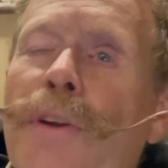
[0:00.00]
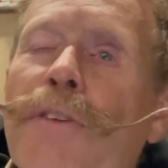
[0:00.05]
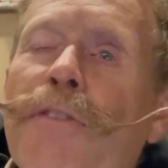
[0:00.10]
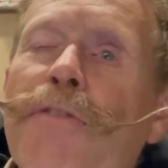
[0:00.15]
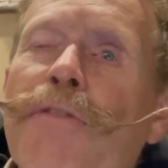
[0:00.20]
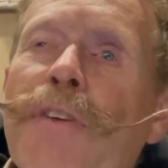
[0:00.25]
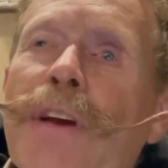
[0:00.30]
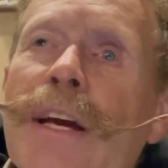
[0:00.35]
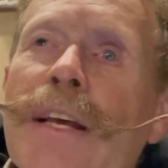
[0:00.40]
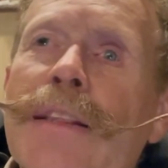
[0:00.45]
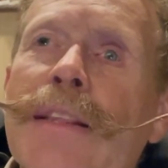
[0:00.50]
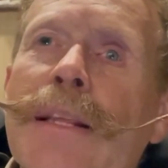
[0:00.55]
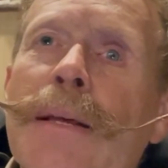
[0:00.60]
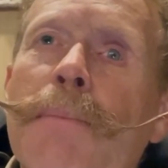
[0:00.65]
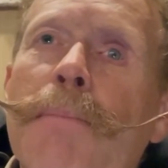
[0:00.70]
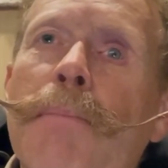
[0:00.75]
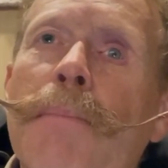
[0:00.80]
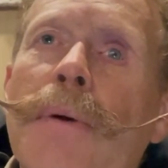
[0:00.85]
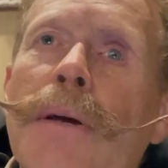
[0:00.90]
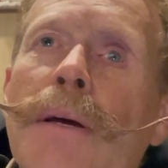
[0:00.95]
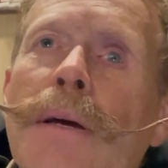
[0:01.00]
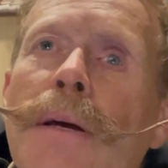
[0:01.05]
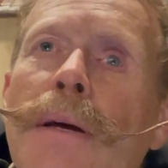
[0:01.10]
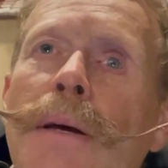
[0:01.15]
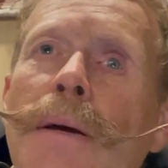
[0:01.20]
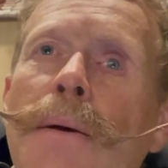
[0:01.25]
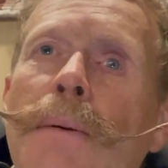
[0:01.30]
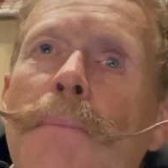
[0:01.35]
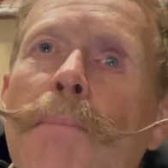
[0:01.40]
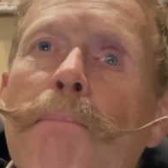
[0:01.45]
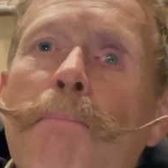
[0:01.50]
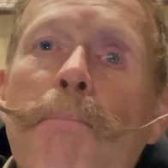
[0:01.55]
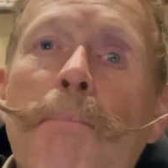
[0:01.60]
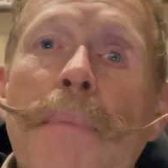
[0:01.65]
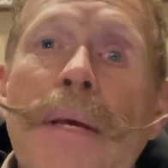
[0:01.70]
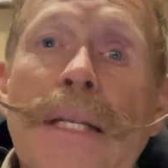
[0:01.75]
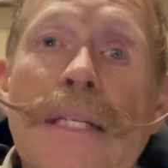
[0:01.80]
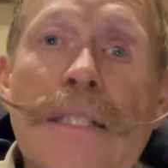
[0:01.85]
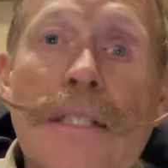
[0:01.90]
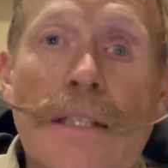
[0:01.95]
affect them
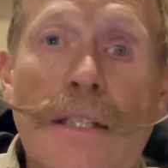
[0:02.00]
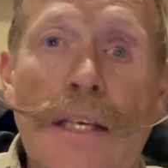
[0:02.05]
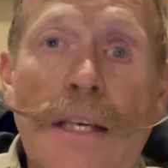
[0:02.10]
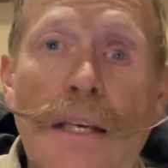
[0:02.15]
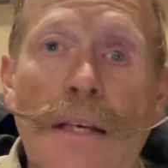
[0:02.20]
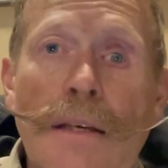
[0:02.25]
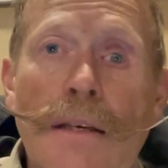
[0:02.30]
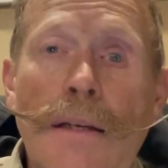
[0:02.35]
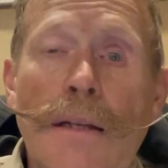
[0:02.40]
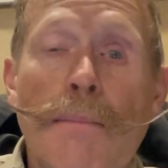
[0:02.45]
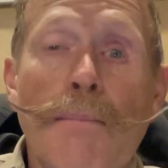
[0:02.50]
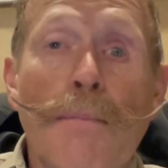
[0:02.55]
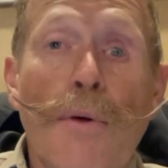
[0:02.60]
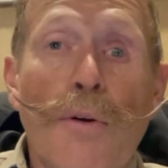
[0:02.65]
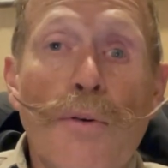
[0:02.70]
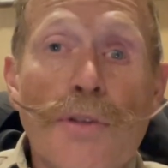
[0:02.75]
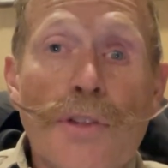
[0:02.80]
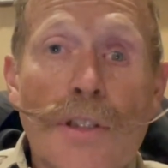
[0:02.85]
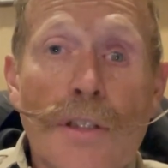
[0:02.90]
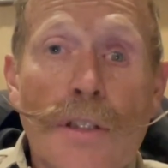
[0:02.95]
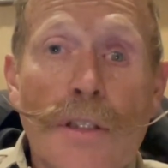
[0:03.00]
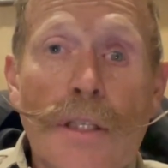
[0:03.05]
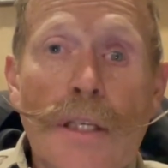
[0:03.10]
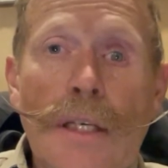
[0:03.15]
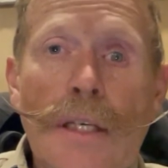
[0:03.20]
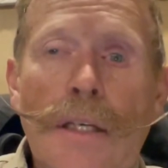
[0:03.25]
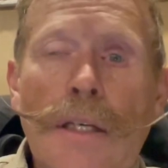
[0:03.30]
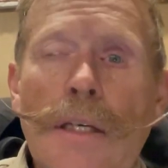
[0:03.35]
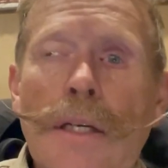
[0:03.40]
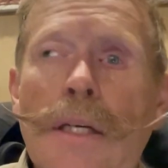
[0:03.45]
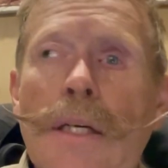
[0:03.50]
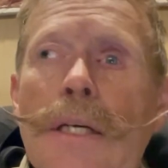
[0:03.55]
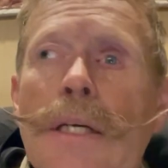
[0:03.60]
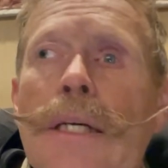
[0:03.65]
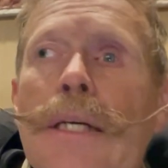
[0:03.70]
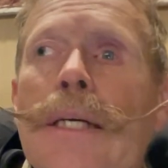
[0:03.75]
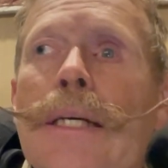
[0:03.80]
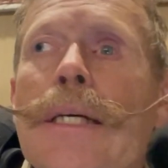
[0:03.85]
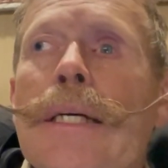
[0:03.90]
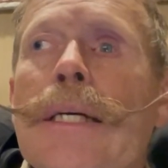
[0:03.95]
mentally, emotionally.
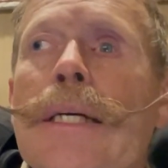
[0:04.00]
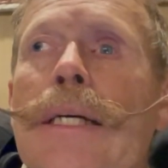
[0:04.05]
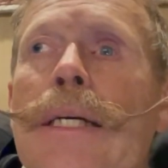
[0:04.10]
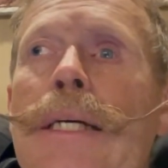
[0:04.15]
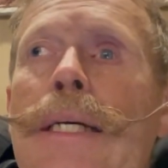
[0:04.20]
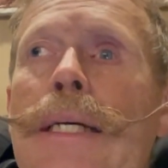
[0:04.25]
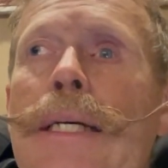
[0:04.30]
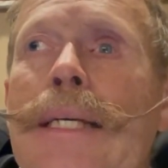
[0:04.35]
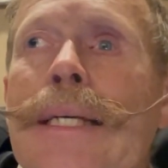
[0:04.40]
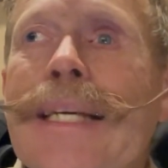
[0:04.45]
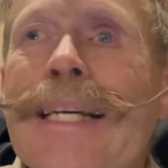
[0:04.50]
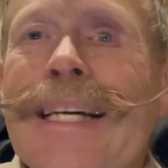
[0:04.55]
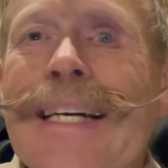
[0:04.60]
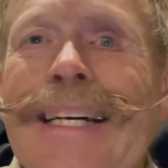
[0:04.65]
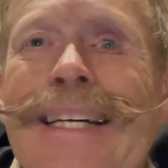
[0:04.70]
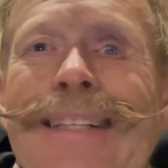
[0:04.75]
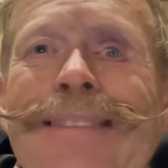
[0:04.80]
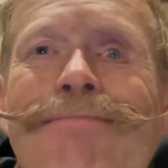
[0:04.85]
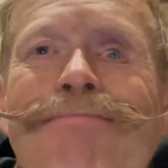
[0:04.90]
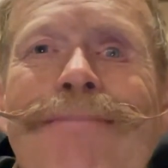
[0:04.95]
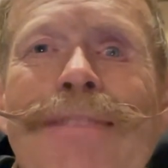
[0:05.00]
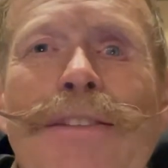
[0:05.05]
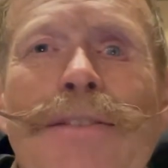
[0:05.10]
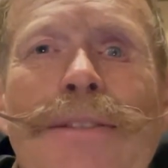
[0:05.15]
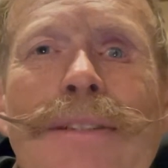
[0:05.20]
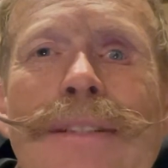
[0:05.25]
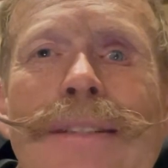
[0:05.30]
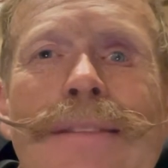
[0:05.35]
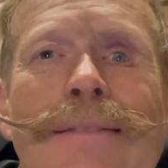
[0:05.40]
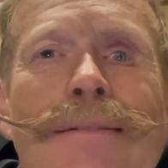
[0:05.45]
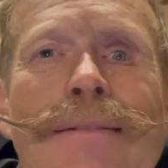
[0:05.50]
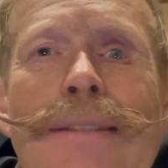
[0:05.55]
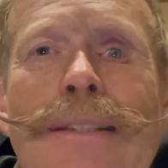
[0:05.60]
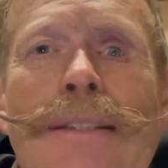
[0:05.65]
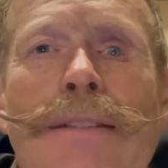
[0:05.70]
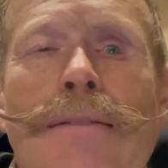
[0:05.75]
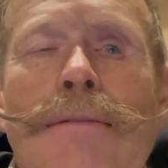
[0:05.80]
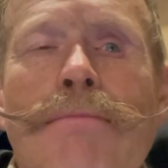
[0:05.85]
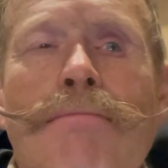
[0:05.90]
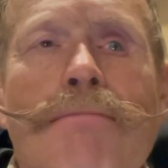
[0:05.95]
Yeah, it, it,
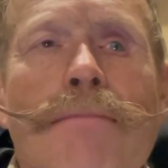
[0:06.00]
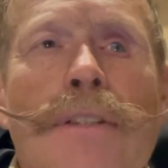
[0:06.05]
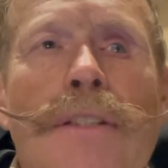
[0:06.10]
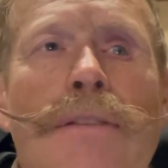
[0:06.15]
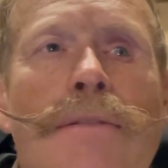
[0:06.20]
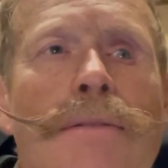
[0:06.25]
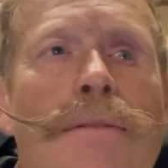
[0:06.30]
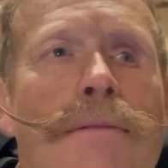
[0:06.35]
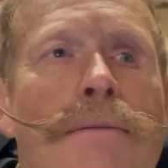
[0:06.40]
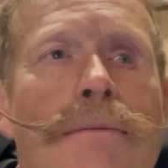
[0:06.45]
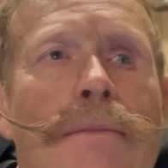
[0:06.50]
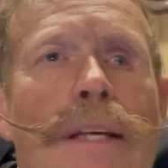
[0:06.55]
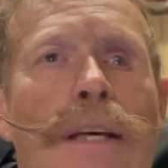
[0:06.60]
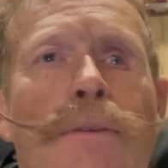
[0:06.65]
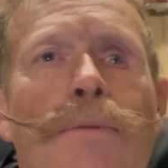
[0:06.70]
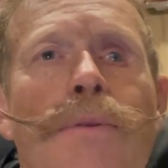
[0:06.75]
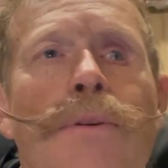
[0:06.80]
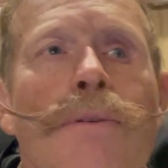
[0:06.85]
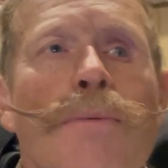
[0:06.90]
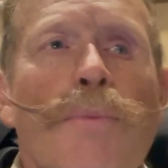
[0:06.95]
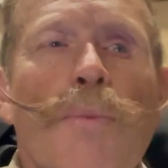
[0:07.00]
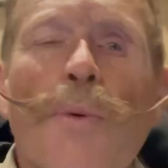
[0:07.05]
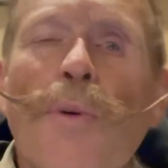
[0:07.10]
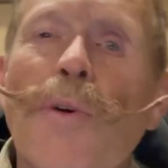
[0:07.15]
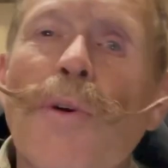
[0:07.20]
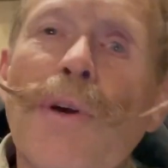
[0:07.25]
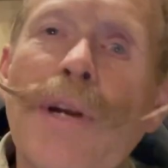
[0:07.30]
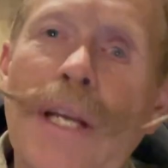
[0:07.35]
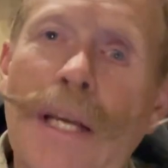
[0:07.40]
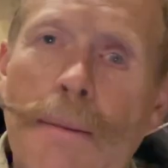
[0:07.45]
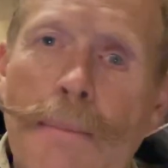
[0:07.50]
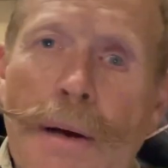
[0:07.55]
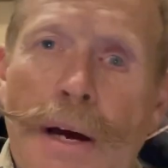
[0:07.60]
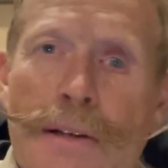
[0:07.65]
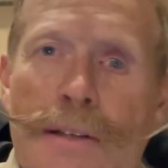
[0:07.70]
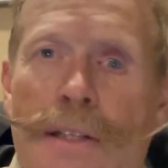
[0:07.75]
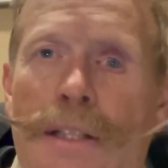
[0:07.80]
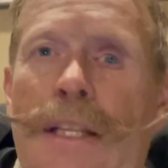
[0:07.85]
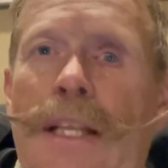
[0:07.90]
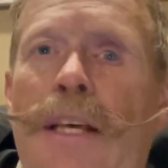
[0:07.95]
it, it, they would worry about
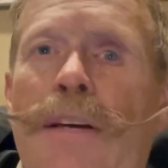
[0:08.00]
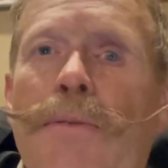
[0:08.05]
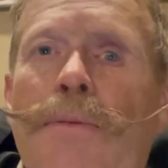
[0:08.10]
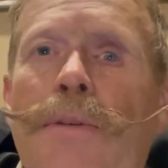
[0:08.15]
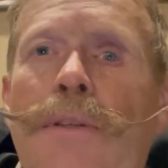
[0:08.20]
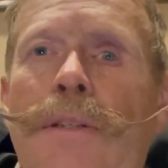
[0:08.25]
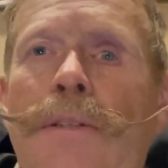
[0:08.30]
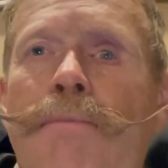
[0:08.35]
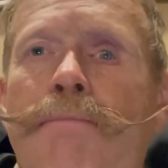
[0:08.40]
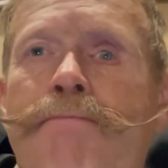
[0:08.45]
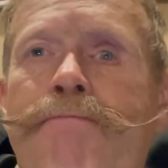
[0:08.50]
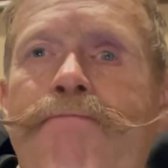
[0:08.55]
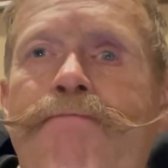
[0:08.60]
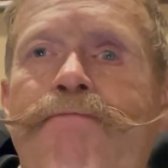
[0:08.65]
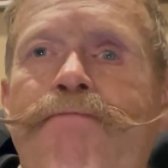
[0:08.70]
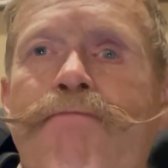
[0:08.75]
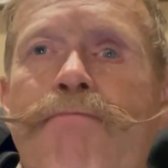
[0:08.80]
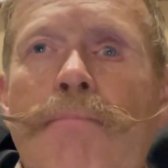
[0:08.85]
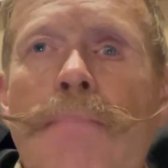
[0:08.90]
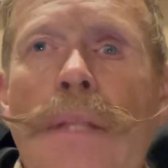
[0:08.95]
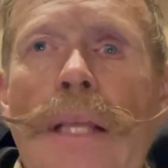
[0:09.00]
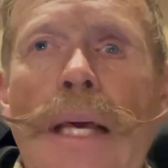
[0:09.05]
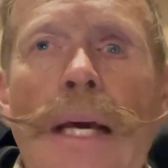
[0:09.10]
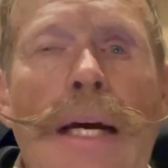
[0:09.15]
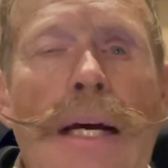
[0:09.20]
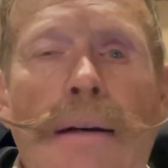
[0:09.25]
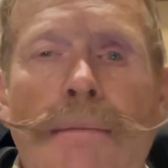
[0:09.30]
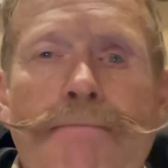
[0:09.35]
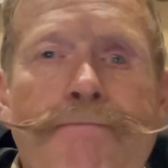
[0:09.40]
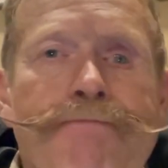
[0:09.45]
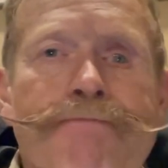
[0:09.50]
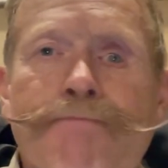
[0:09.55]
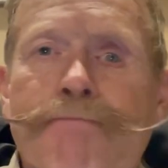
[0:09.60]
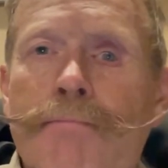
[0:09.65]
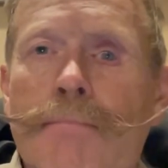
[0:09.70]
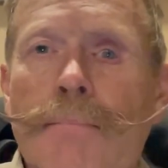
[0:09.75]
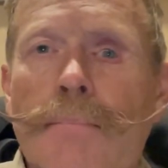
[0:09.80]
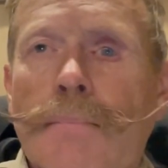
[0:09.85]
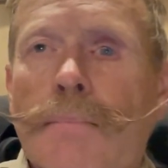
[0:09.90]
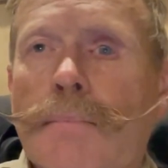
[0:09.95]
it. They would, yeah.
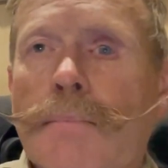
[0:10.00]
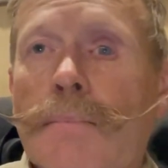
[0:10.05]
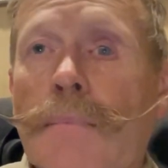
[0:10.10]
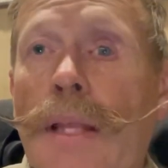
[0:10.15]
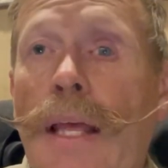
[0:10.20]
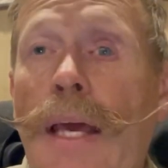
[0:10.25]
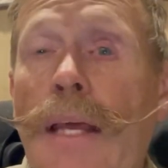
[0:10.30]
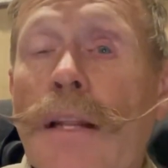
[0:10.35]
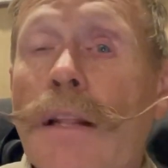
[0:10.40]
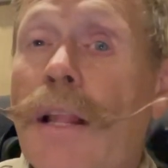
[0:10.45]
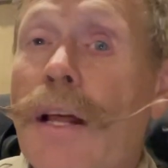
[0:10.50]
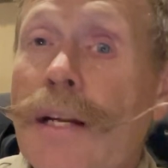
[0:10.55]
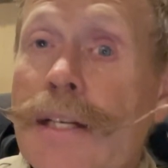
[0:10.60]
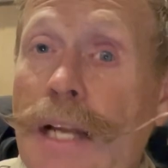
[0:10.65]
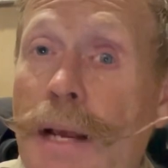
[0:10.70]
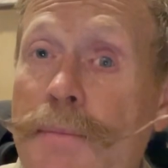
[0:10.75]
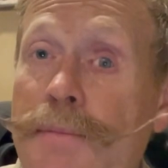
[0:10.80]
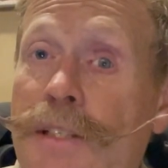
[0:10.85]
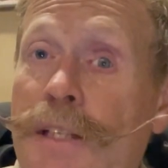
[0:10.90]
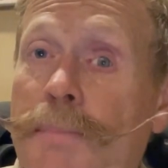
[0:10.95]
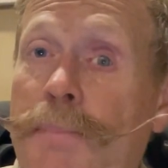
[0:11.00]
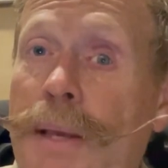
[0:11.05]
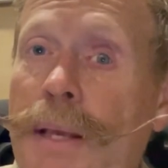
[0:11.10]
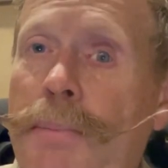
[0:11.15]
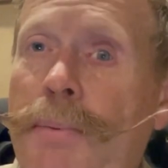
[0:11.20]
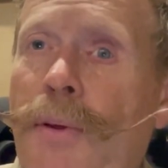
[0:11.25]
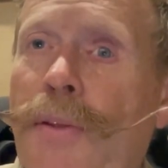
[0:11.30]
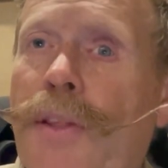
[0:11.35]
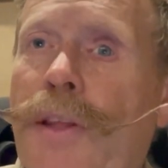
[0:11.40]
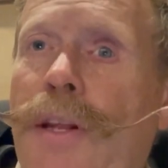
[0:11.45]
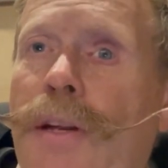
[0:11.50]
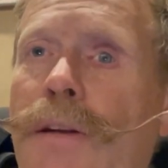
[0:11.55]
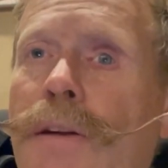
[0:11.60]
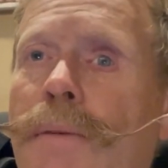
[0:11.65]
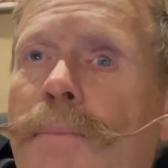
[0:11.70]
And a lot of times the people that